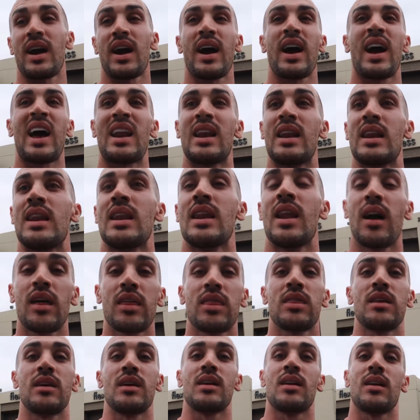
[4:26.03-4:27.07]
I had
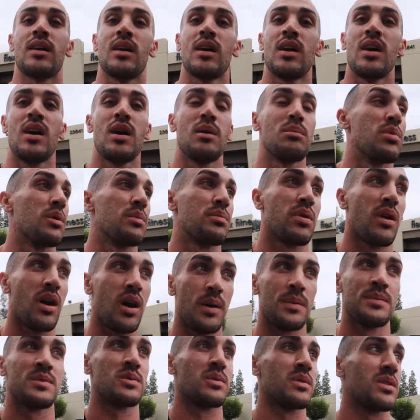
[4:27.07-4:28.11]
nothing but
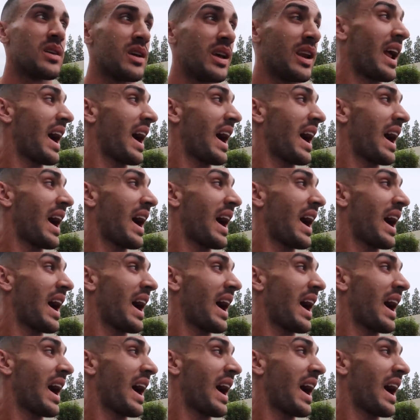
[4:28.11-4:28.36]
problems with it.